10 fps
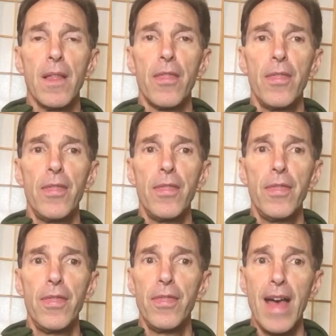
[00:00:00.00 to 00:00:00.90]

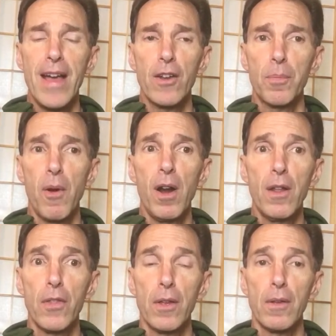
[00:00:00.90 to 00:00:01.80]
That is part
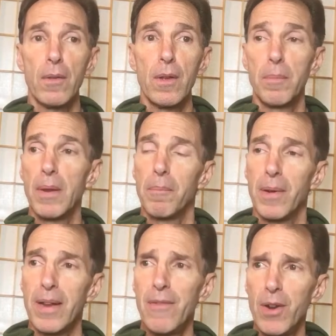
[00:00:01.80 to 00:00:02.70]
of
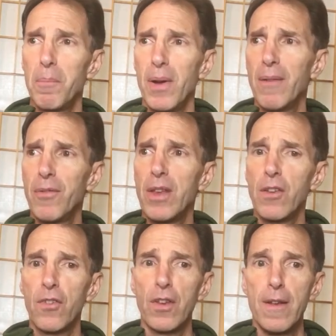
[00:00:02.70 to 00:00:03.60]
but even above
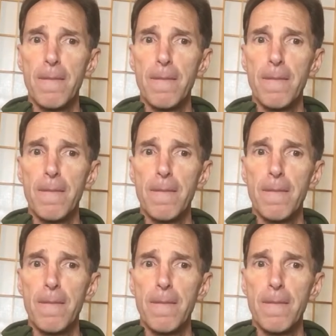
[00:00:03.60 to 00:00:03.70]
these